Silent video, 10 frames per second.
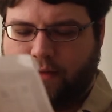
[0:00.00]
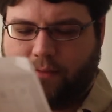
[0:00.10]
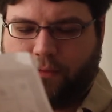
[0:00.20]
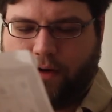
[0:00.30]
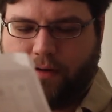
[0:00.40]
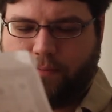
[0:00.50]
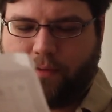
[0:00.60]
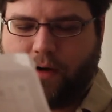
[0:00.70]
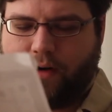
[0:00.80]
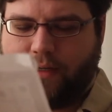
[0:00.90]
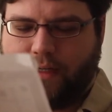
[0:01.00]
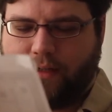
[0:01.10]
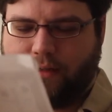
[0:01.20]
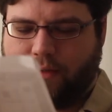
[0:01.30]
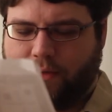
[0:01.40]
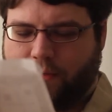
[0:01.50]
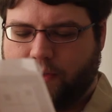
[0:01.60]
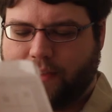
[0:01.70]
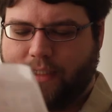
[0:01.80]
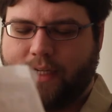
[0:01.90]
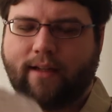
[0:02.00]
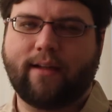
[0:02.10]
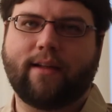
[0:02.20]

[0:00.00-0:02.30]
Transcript: from Cornell University,